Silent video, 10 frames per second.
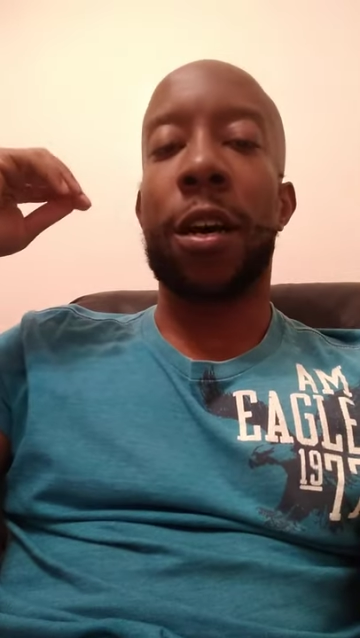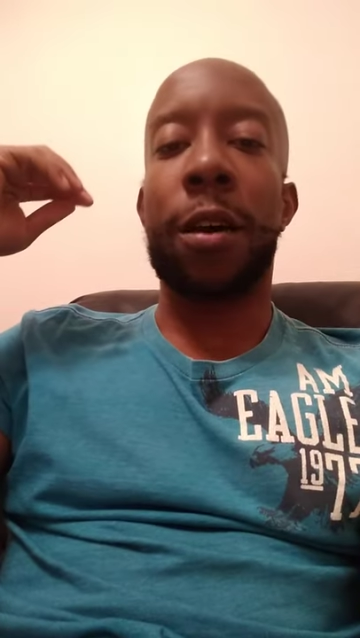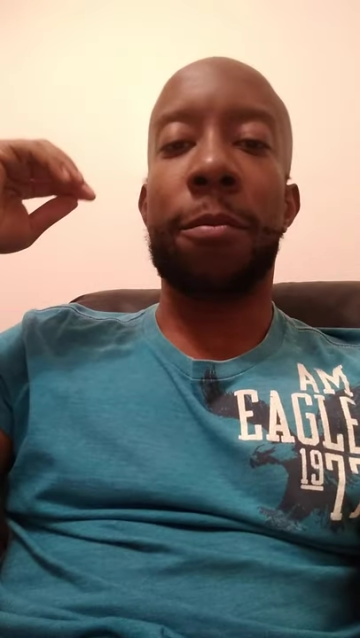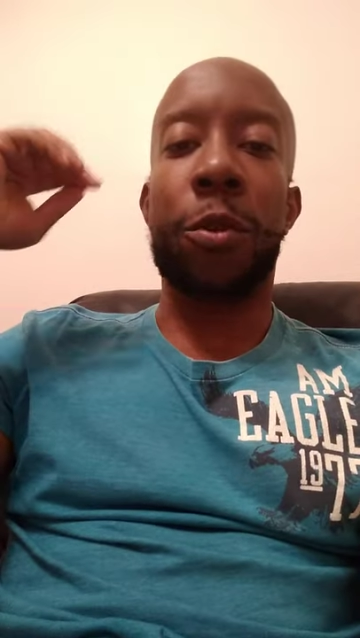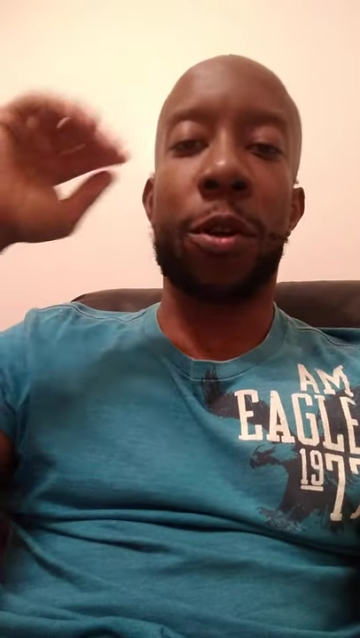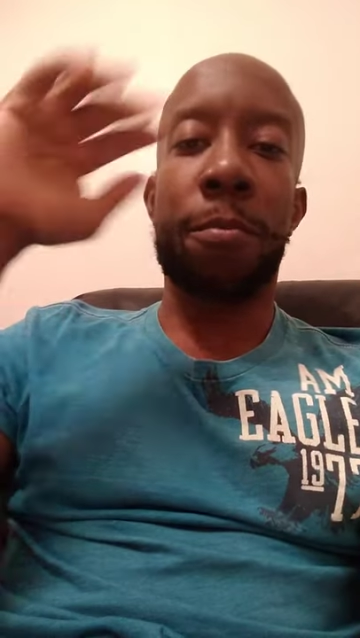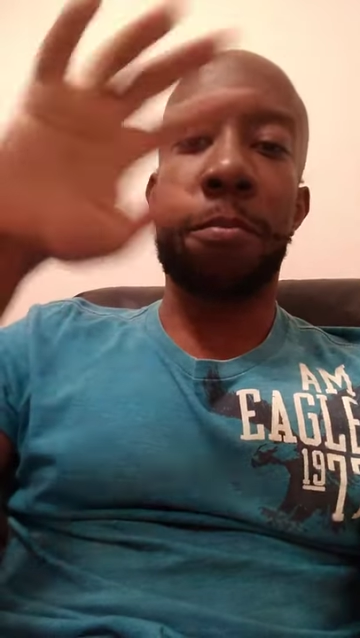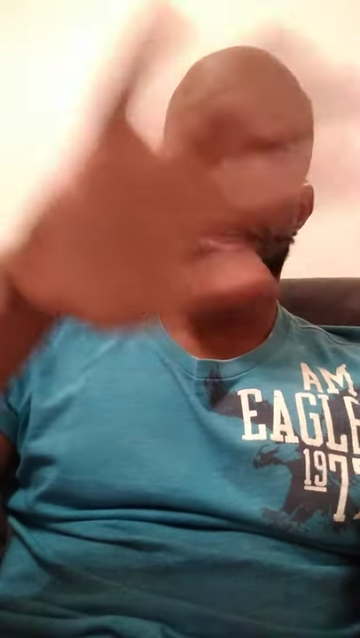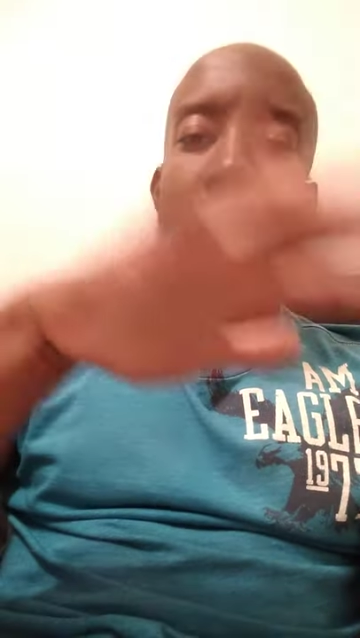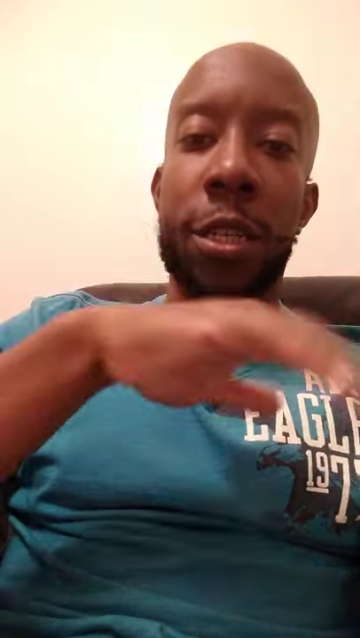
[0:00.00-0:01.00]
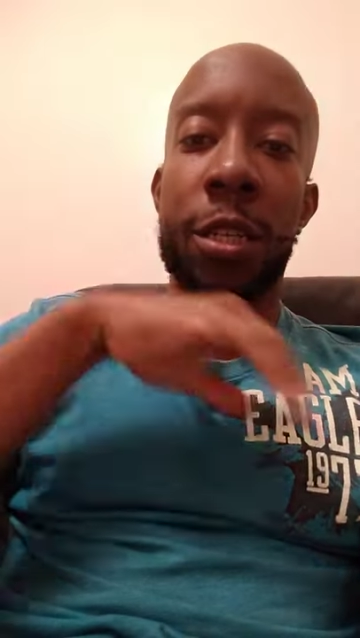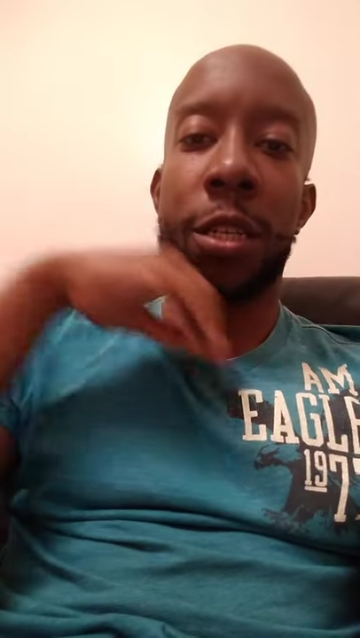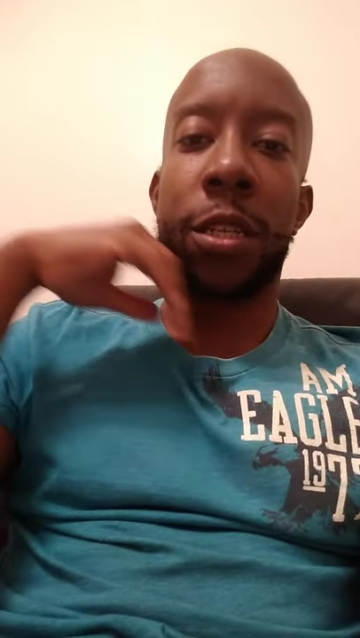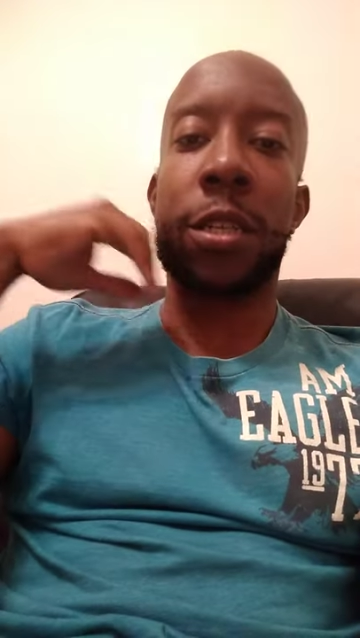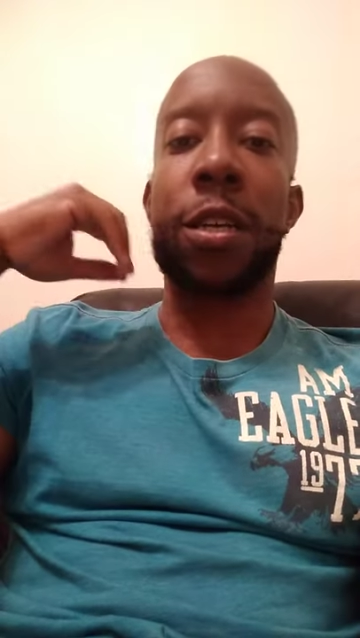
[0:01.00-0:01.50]
Um, you're
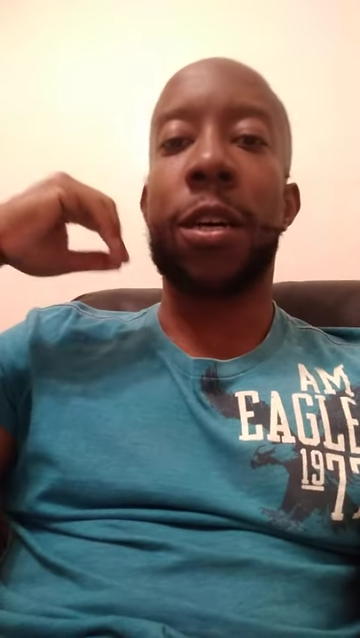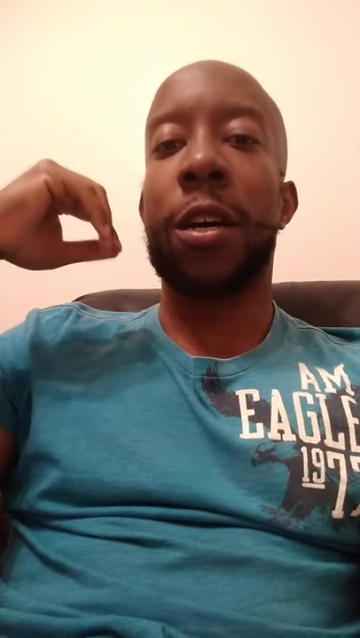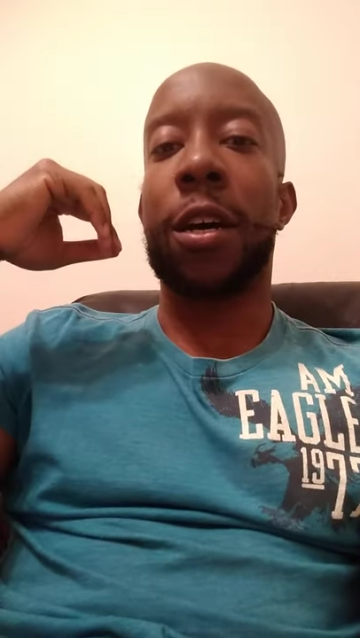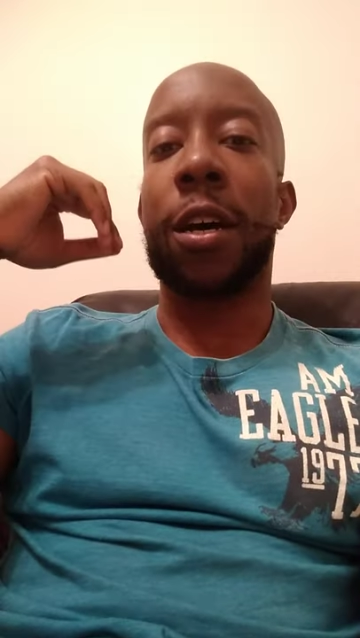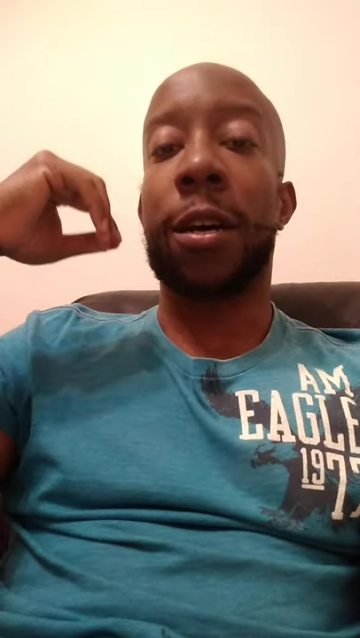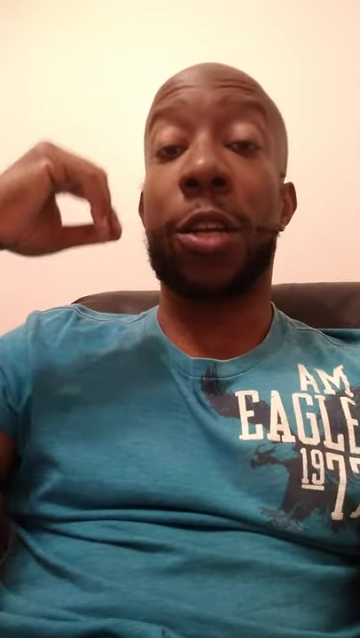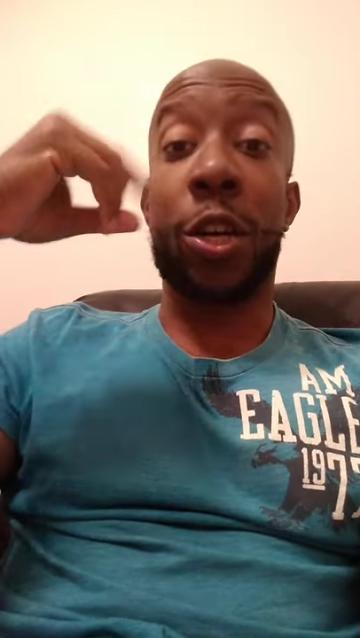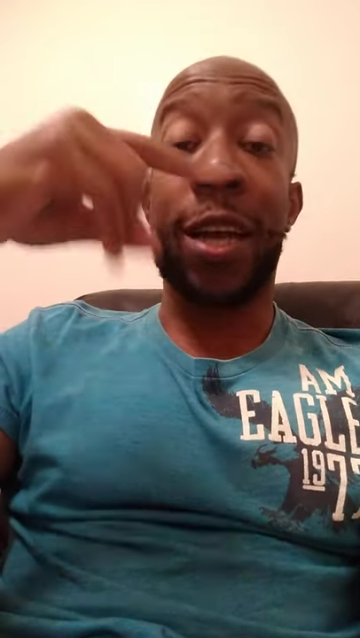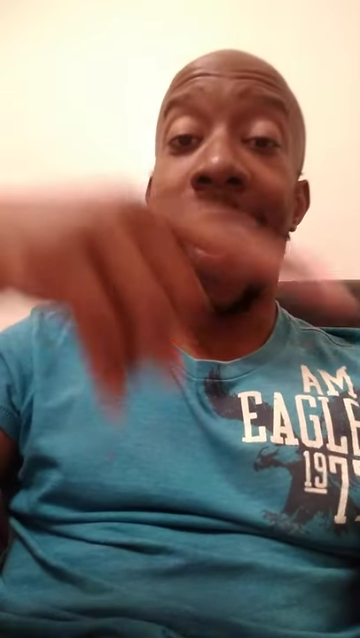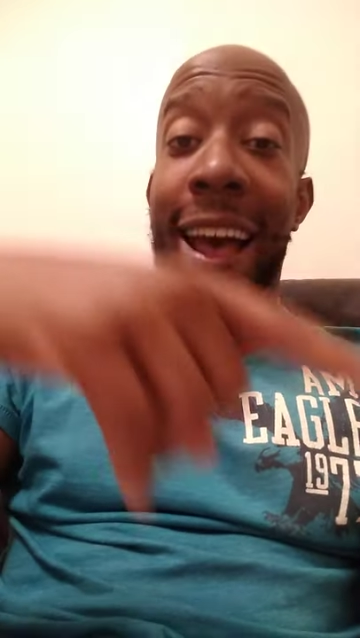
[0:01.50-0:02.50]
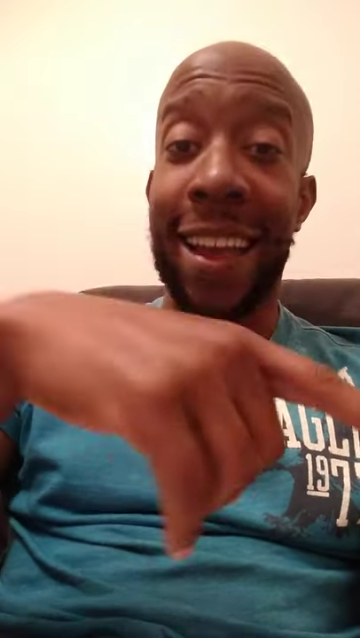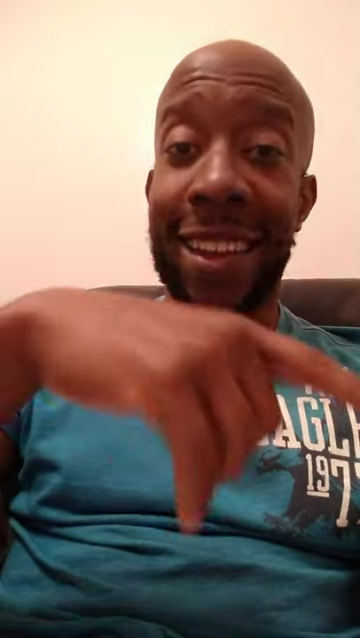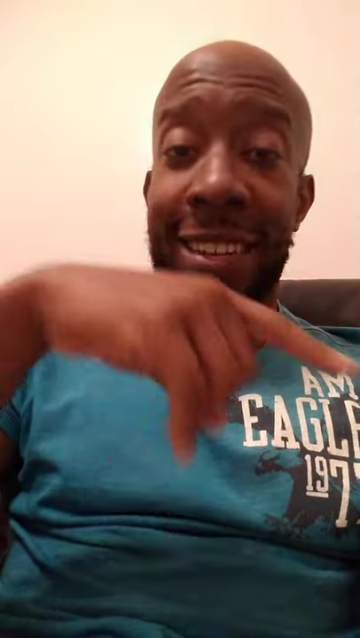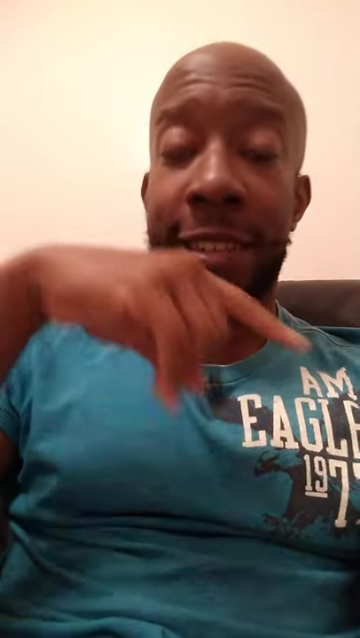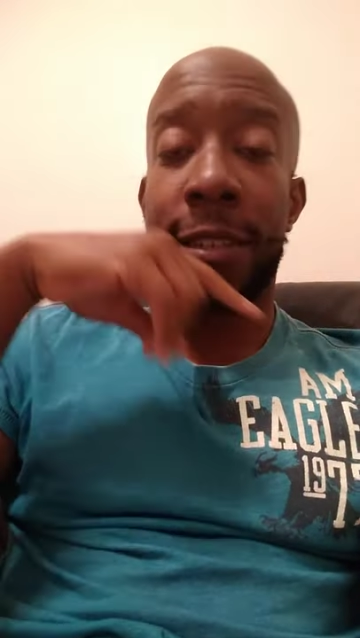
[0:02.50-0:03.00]
ambitious, uh, you're
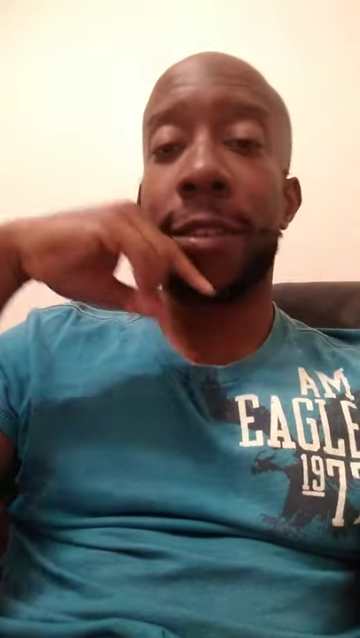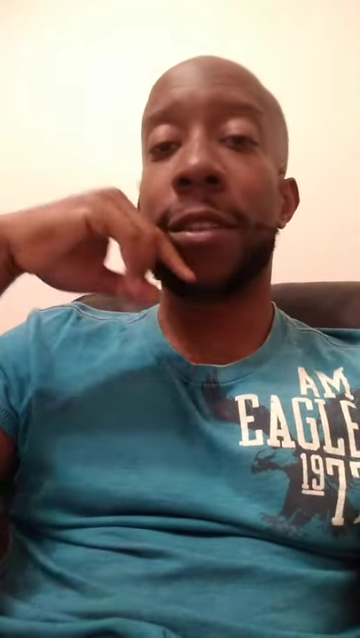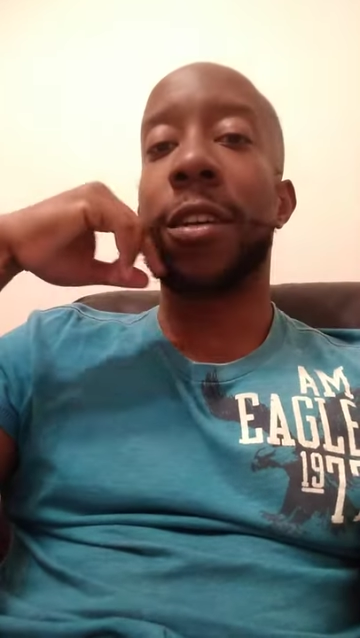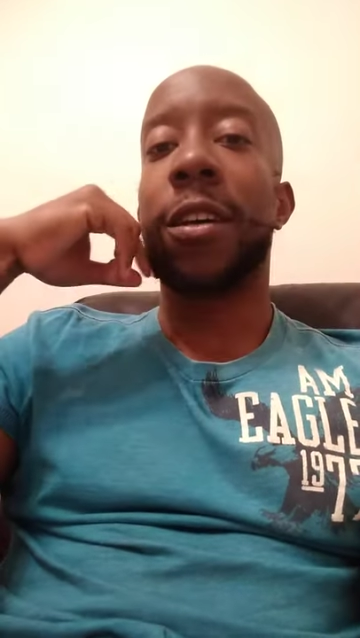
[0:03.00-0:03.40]
kind,